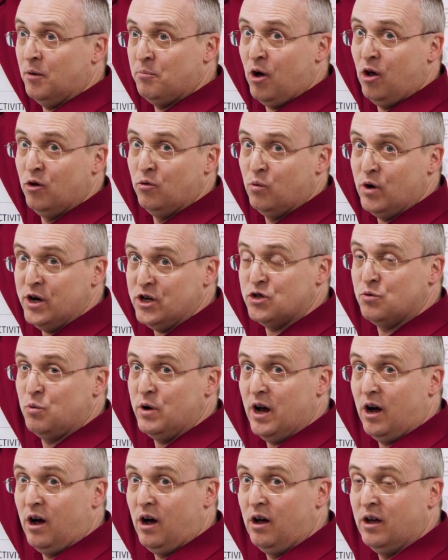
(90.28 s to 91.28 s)
upon which
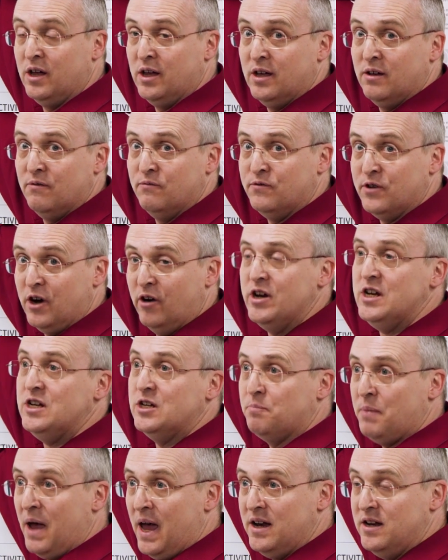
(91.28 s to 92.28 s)
we are very
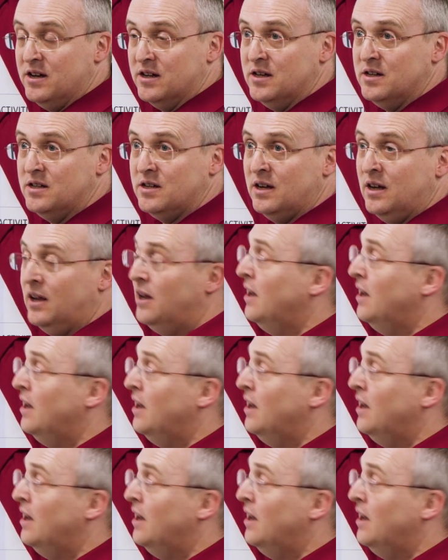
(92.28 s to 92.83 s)
dependent